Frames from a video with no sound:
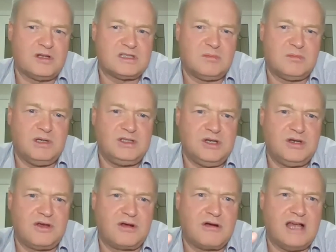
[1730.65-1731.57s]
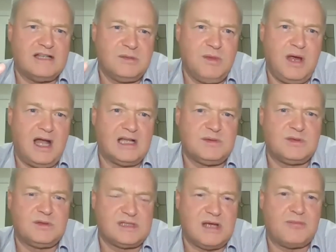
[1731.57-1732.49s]
possibly due to the grazing
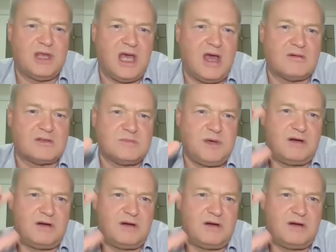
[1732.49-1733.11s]
management or something else.